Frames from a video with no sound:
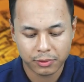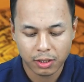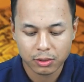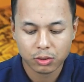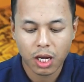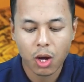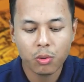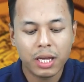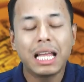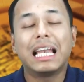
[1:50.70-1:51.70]
So now
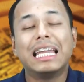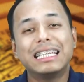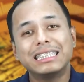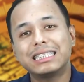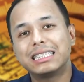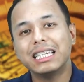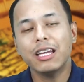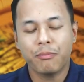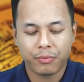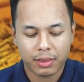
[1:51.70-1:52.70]
let us see
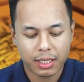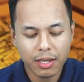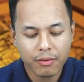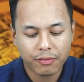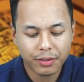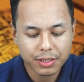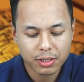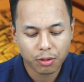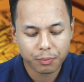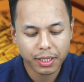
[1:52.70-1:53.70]
the first
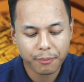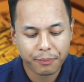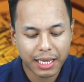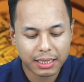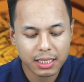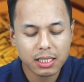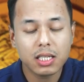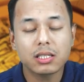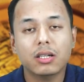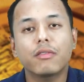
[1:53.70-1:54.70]
topic, that is
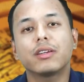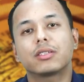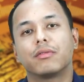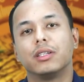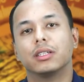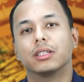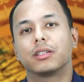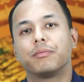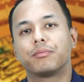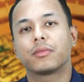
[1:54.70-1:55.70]
surface of the earth.
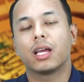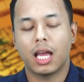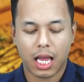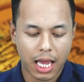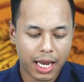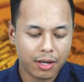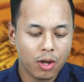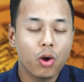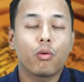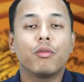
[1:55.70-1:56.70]
And
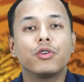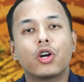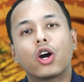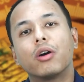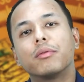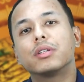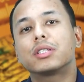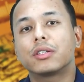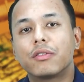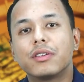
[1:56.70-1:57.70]
when we talk about the
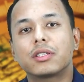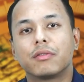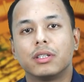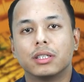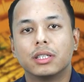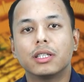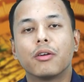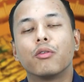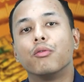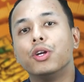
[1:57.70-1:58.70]
surface of the earth,
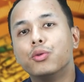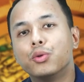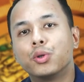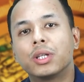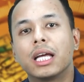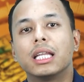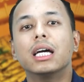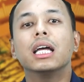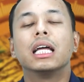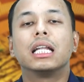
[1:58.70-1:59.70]
we do know that
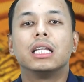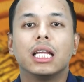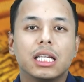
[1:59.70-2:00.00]
there